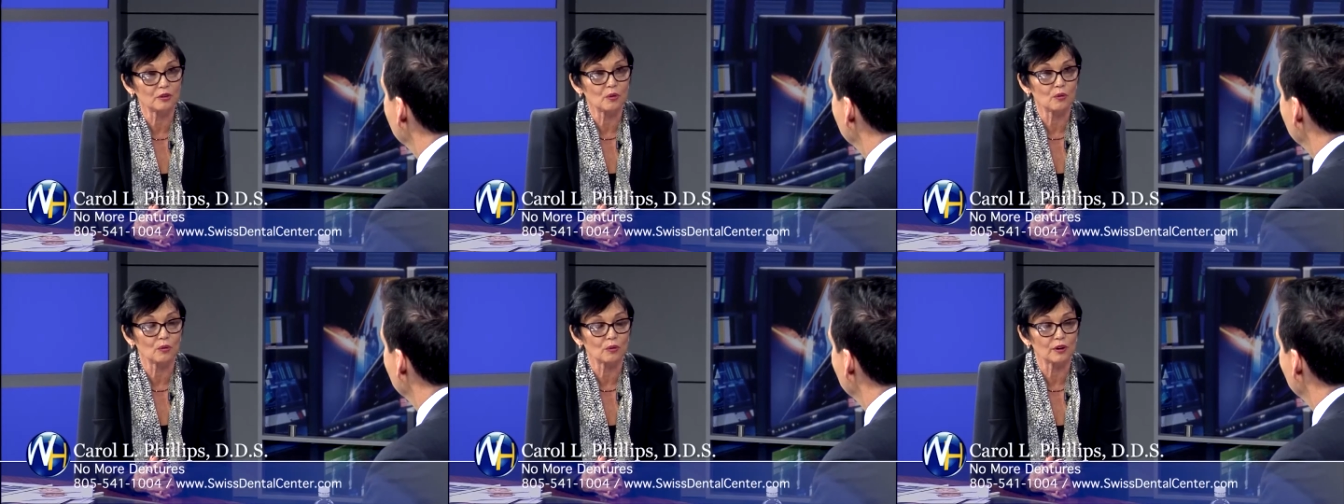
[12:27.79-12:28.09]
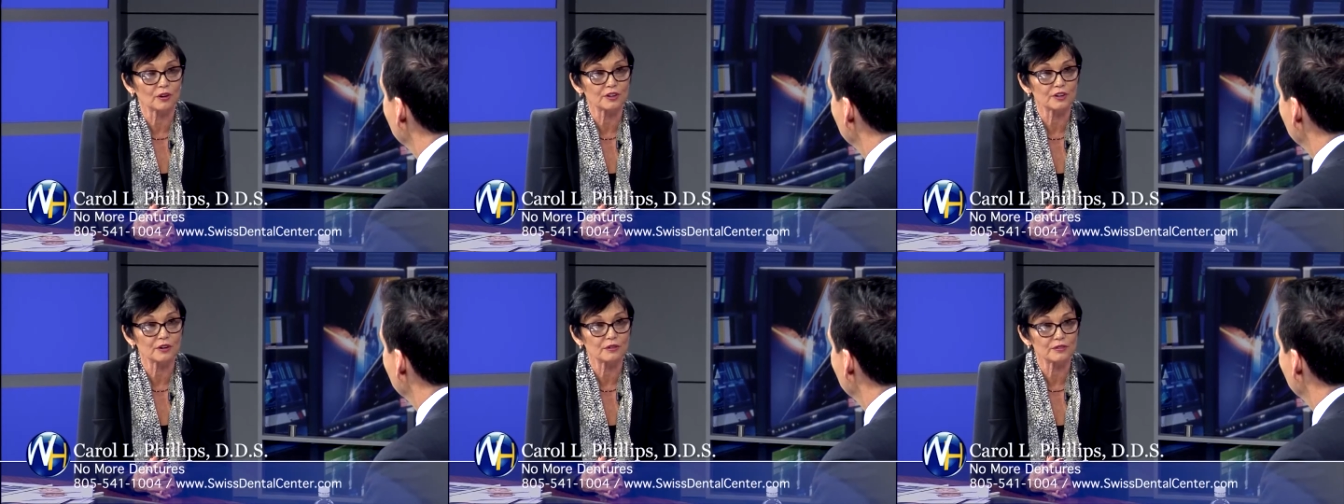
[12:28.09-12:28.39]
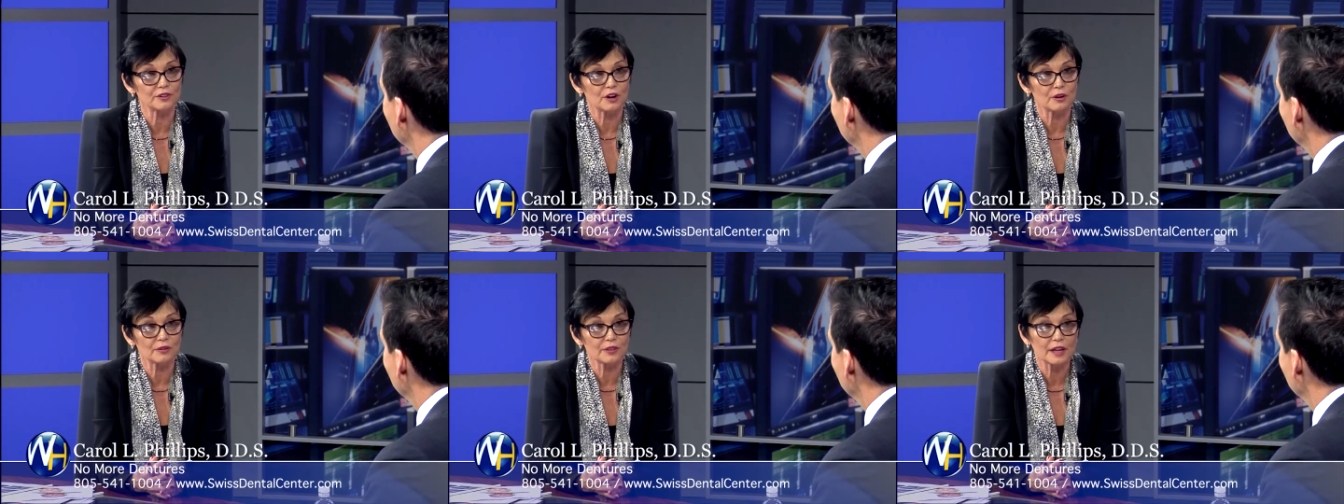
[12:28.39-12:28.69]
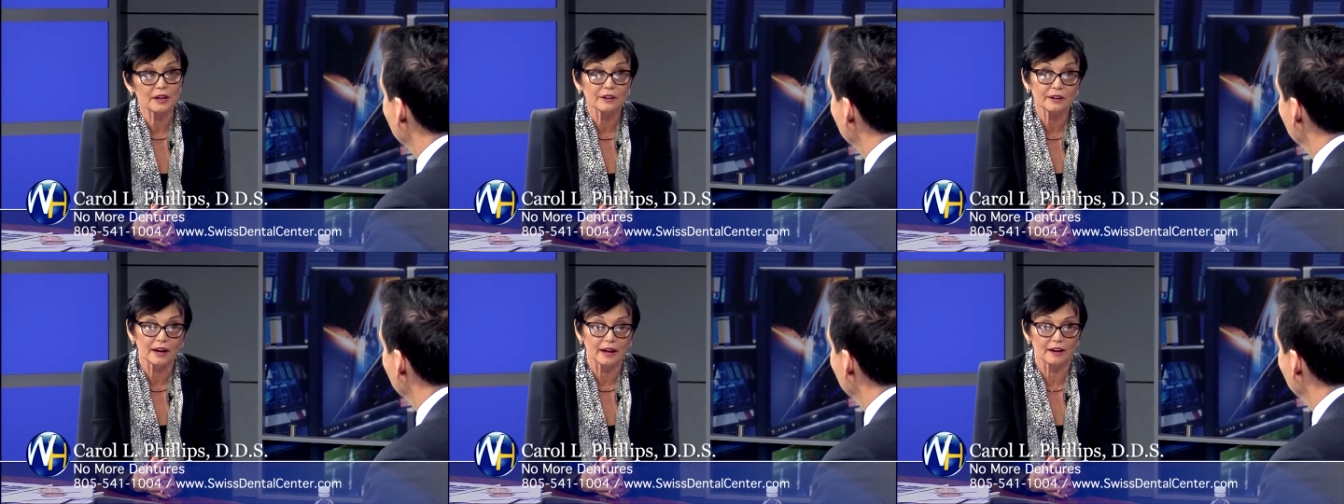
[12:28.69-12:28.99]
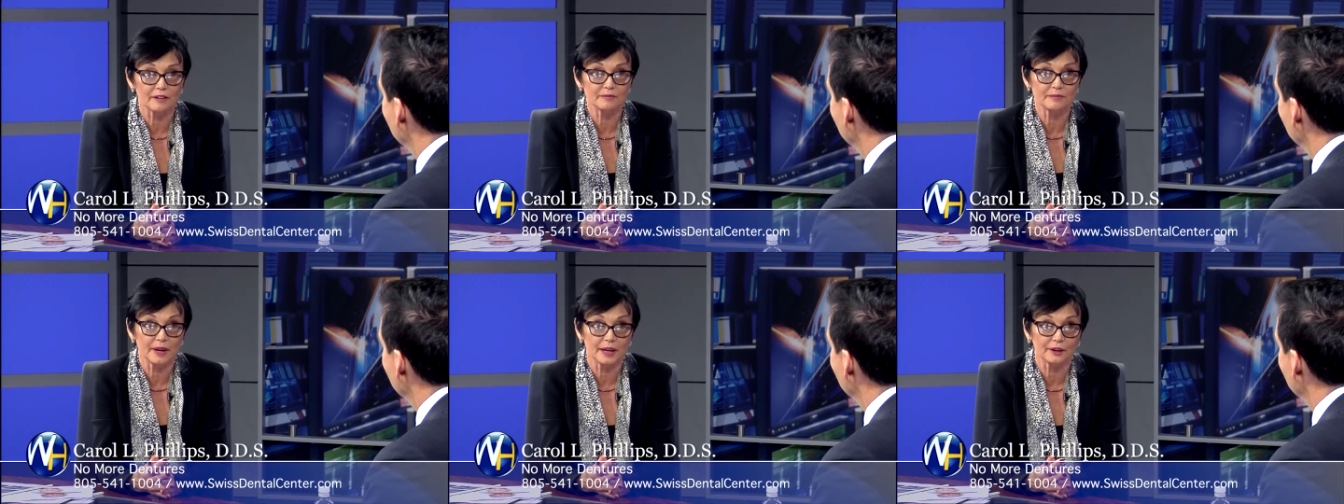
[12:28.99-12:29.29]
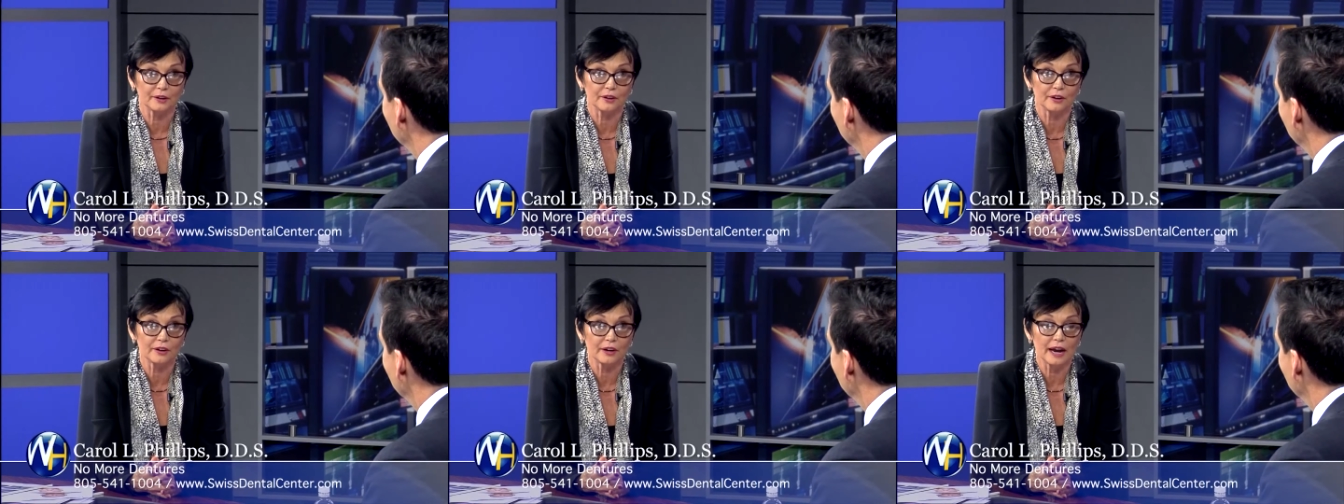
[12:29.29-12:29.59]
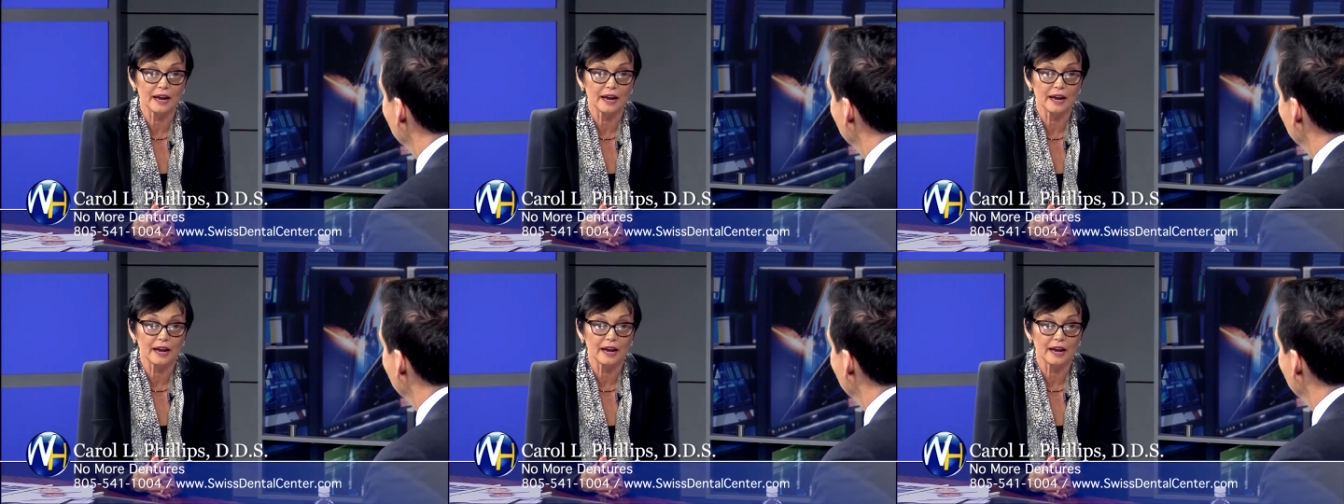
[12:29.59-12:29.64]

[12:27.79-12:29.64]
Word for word: or don't know they could have better,